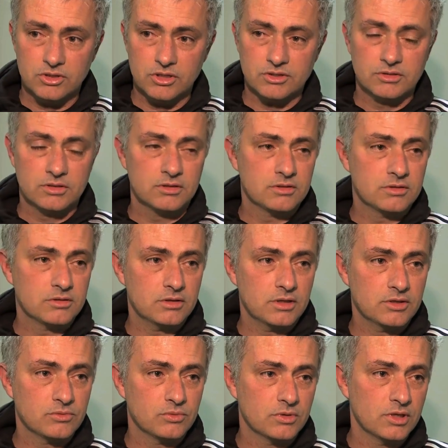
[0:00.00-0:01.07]
justice
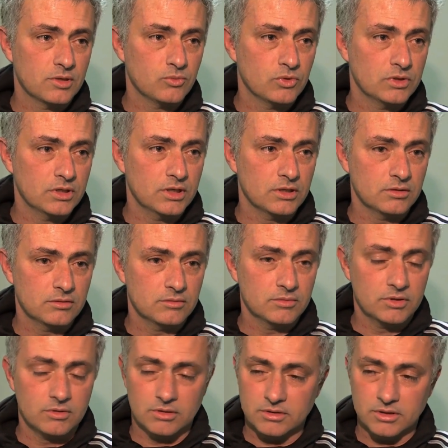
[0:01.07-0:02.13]
has to come one day,
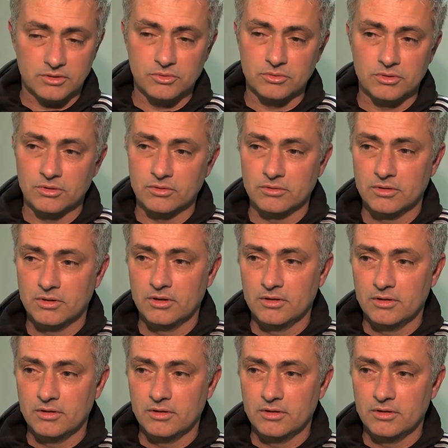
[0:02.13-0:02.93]
because as you know,